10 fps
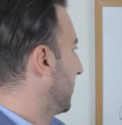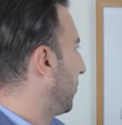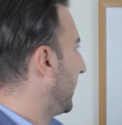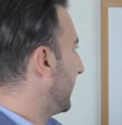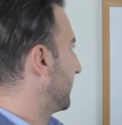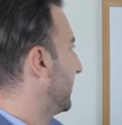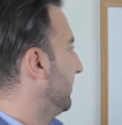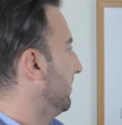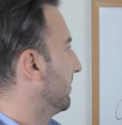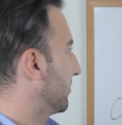What is
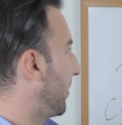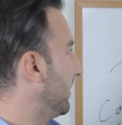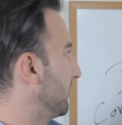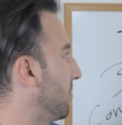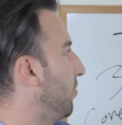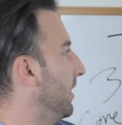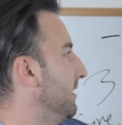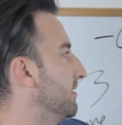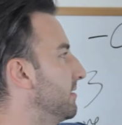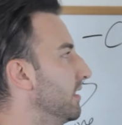it? That's right. So what
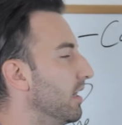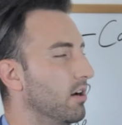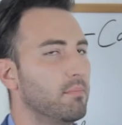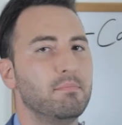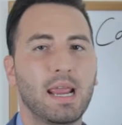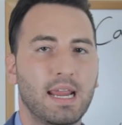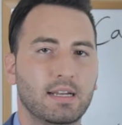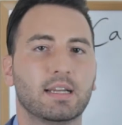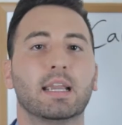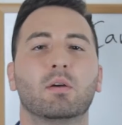is their
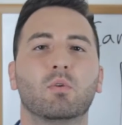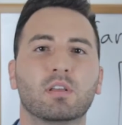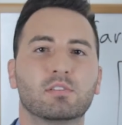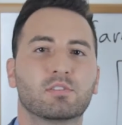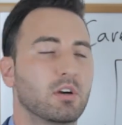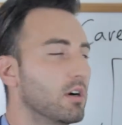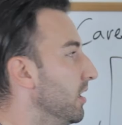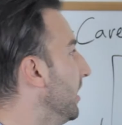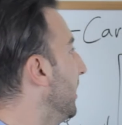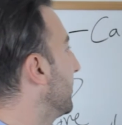main gig? What is
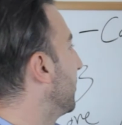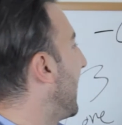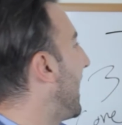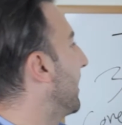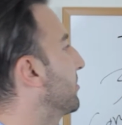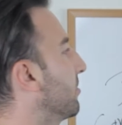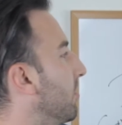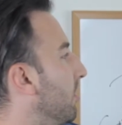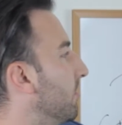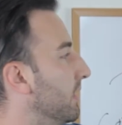their
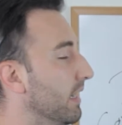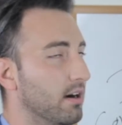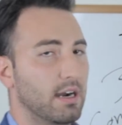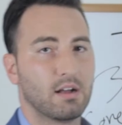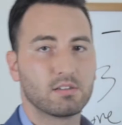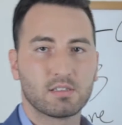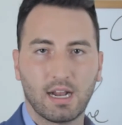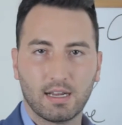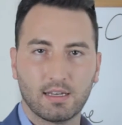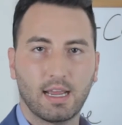actual career
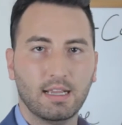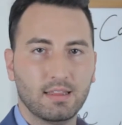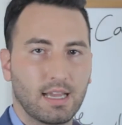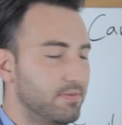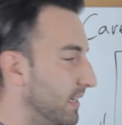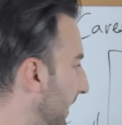outside of the nightlife